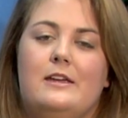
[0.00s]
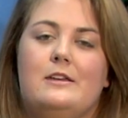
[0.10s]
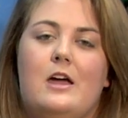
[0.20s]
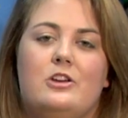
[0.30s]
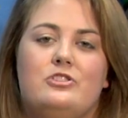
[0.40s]

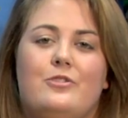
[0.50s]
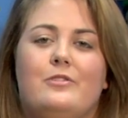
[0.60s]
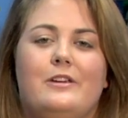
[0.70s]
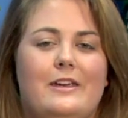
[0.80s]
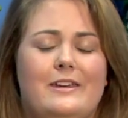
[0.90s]
and not
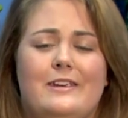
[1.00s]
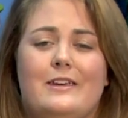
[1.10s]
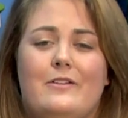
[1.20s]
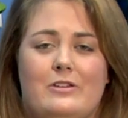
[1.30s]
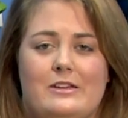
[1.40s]
showing any
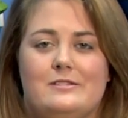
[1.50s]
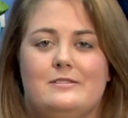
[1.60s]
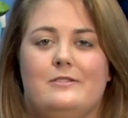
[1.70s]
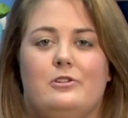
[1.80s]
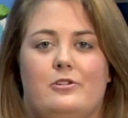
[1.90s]

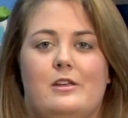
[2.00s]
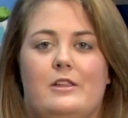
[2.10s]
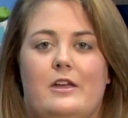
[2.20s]
evidence of learning